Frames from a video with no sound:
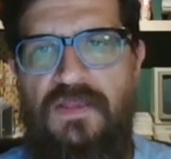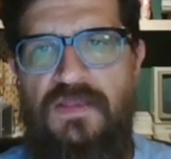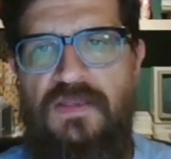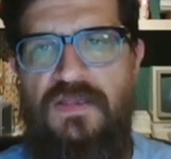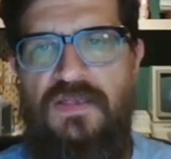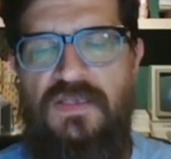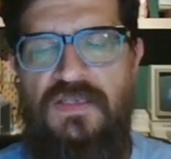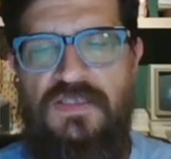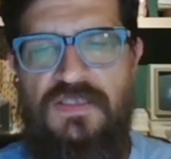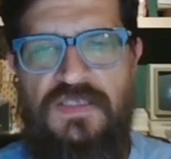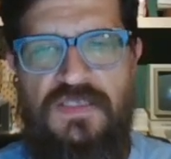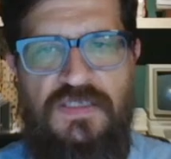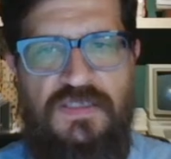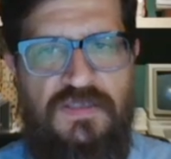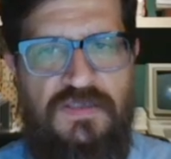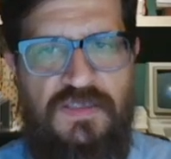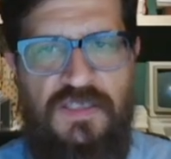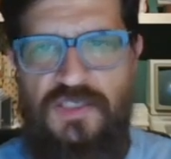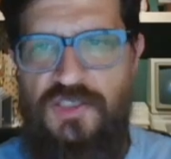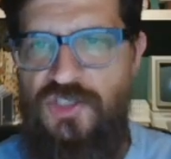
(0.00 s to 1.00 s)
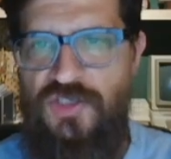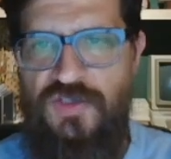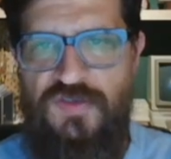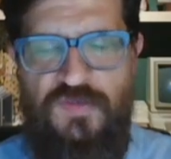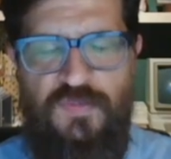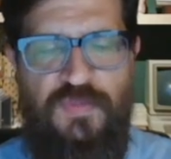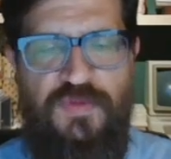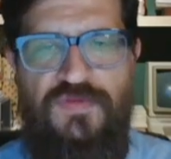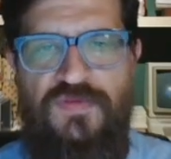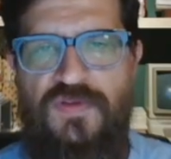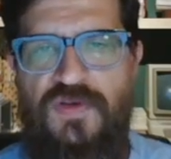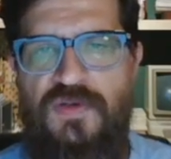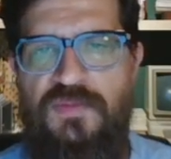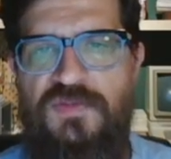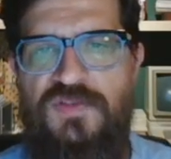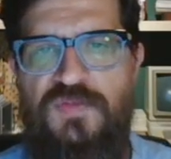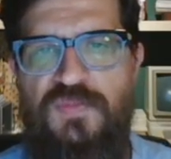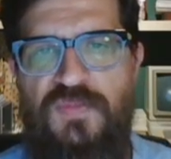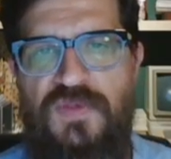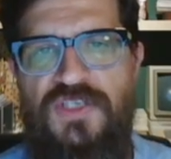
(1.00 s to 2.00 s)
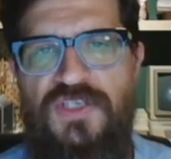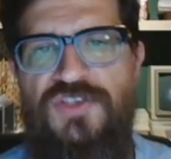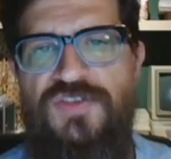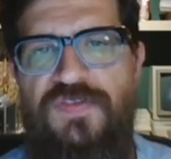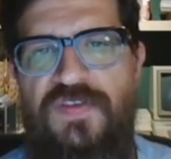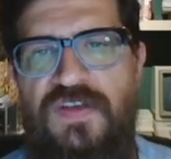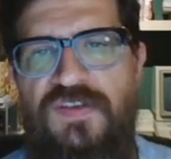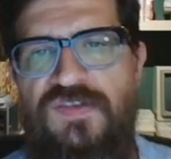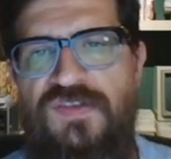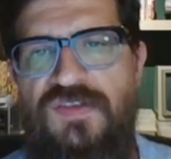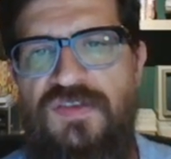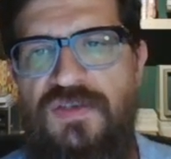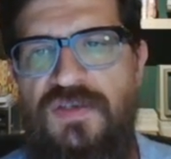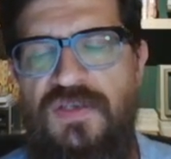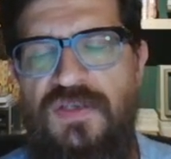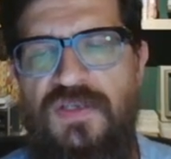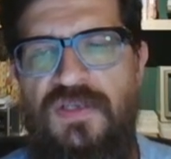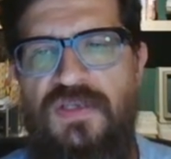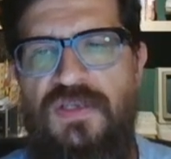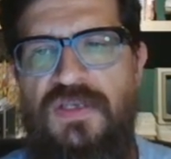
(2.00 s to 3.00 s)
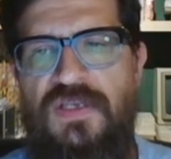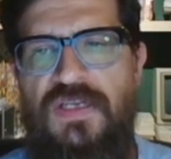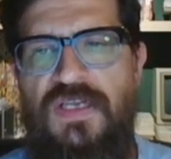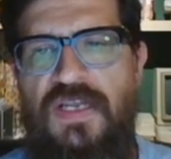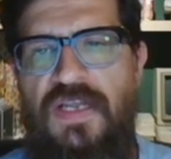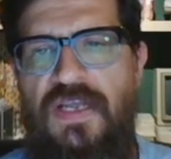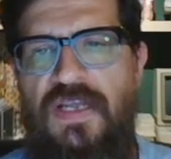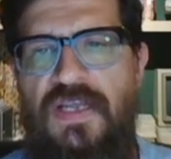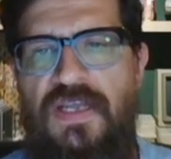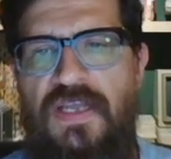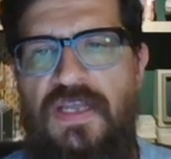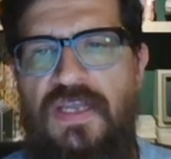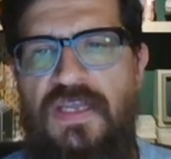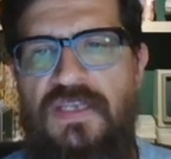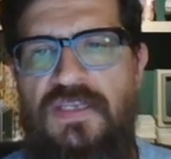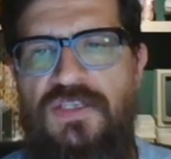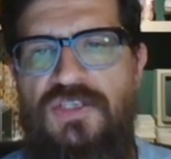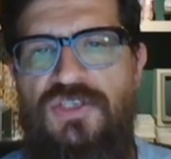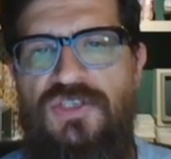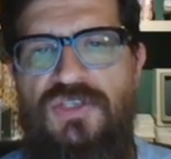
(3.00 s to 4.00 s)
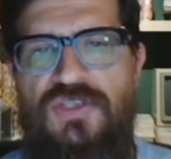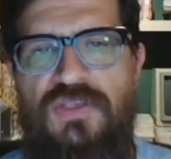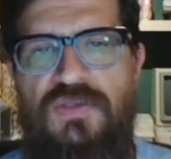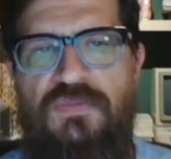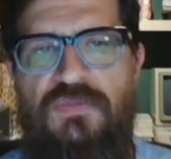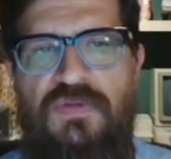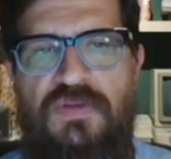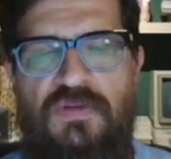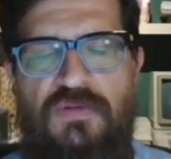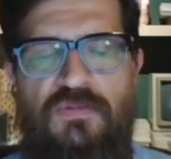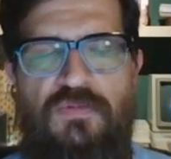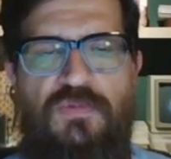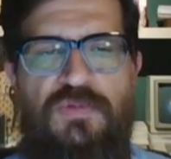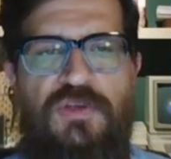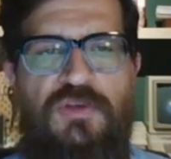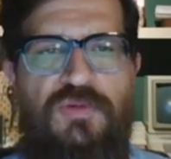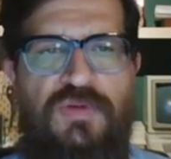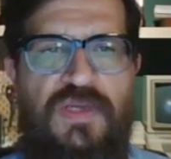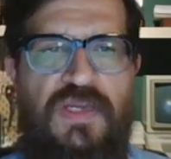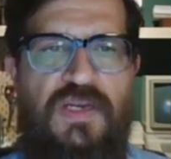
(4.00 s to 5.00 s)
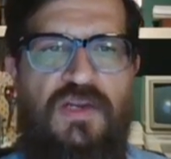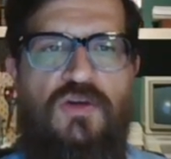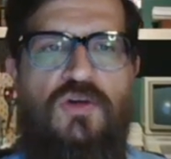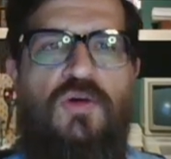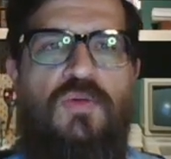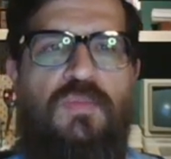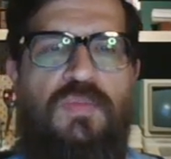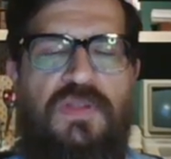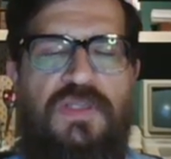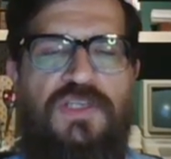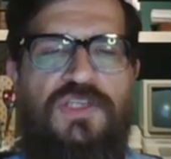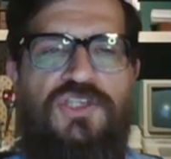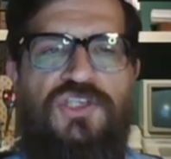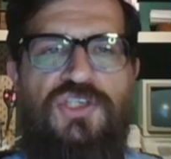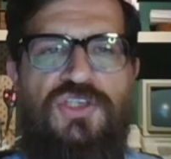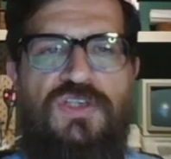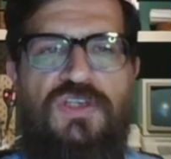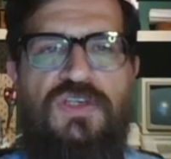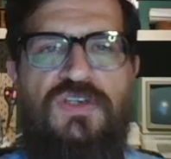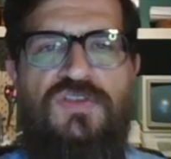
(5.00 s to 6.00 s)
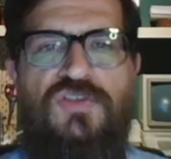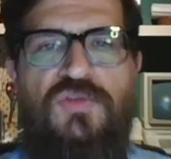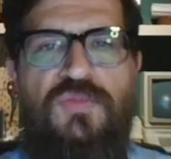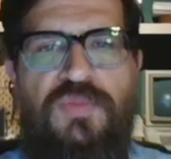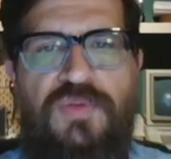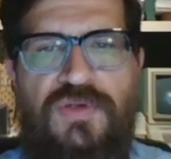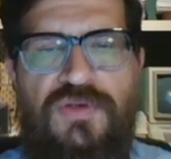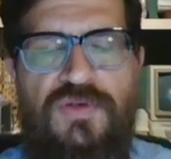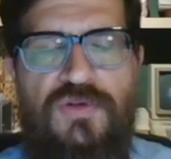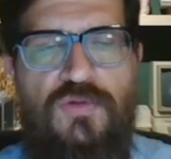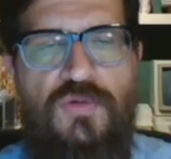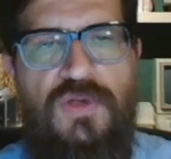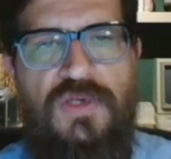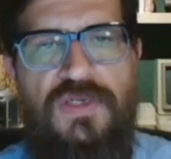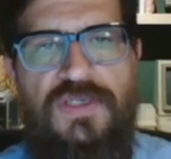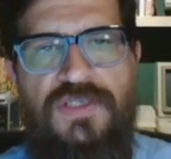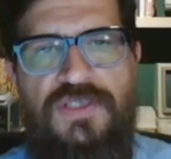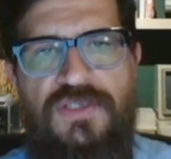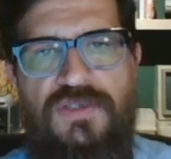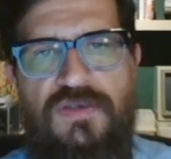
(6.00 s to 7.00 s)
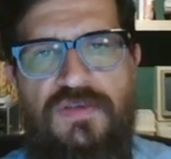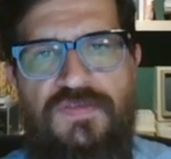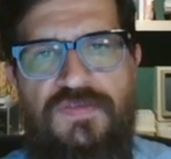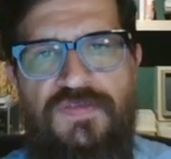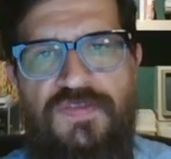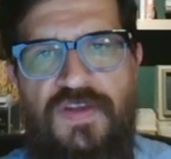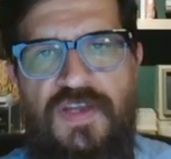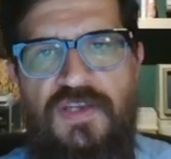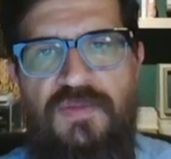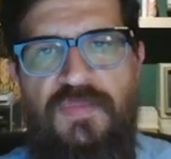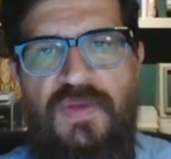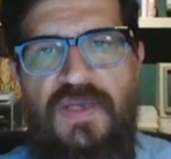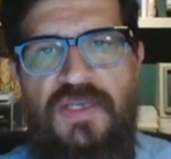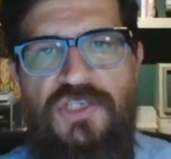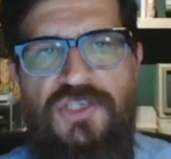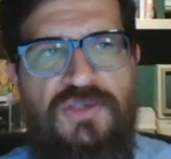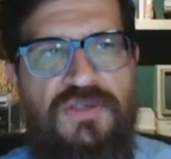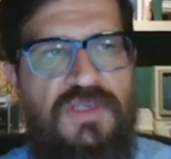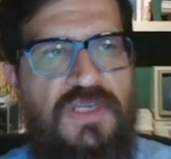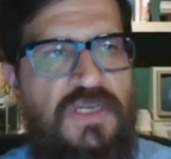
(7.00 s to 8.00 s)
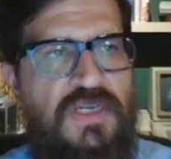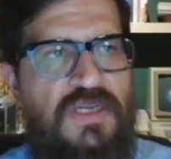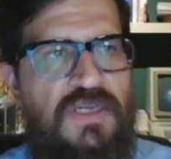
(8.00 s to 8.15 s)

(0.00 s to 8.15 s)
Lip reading: it just performs much faster, and you can accomplish superior quality of animation.